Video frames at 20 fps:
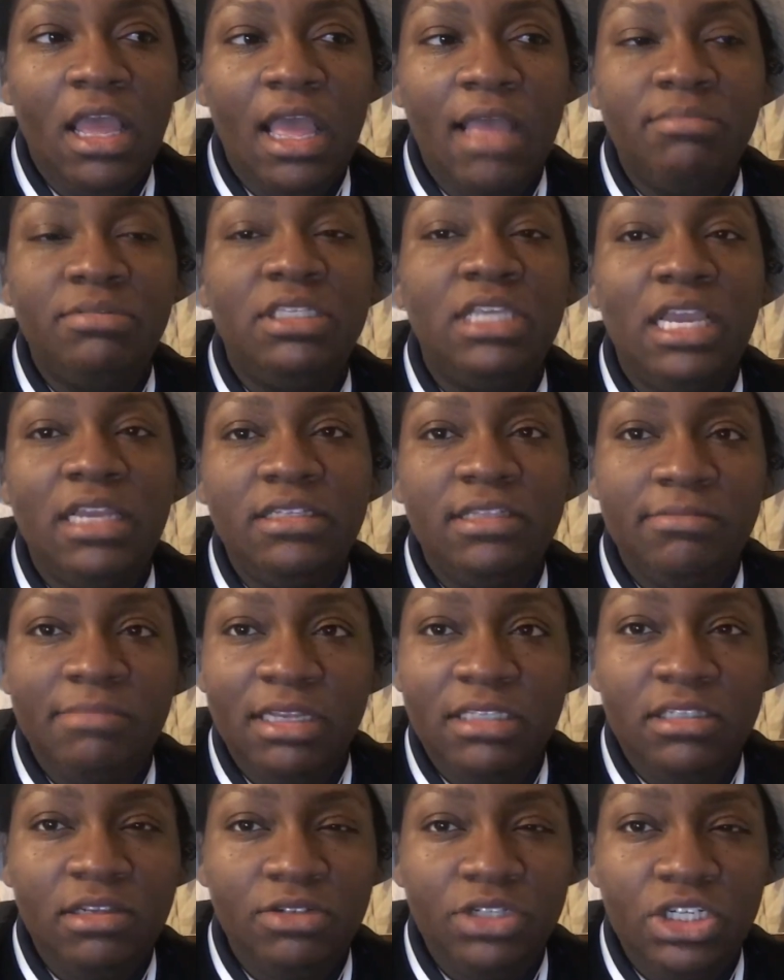I'm saying to
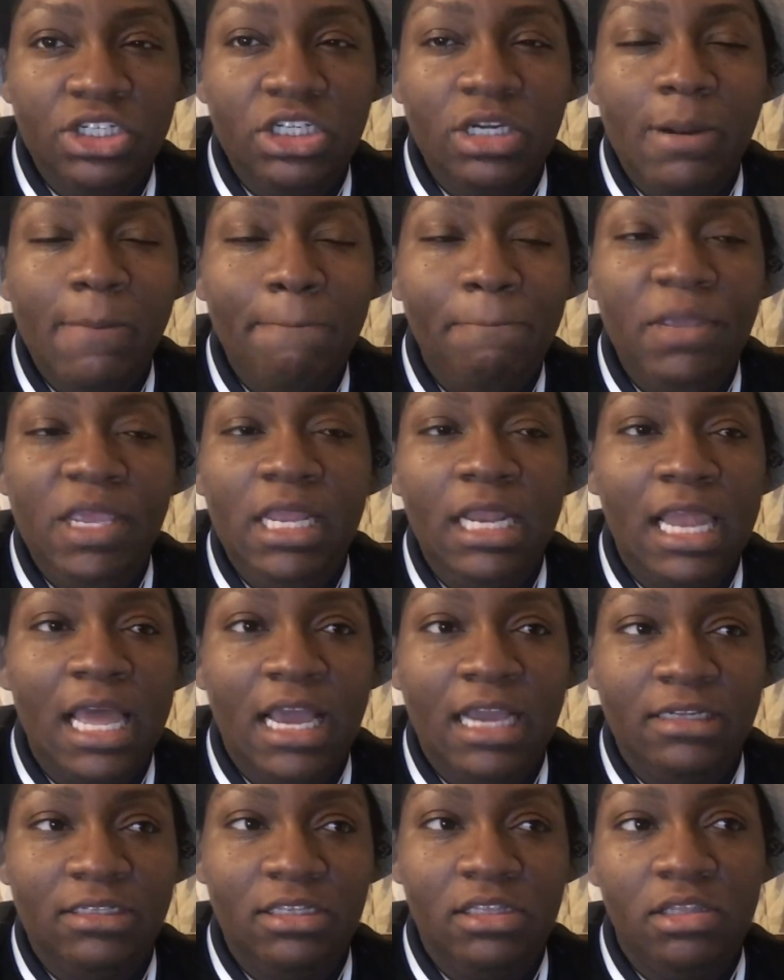myself, she should have
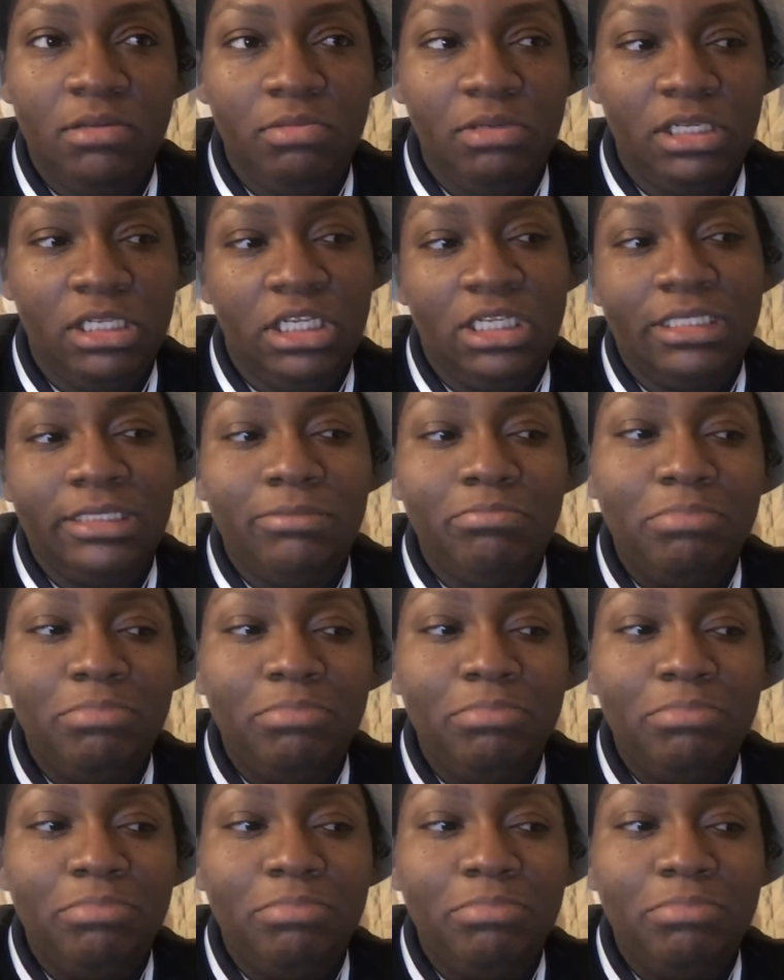beeline to the police.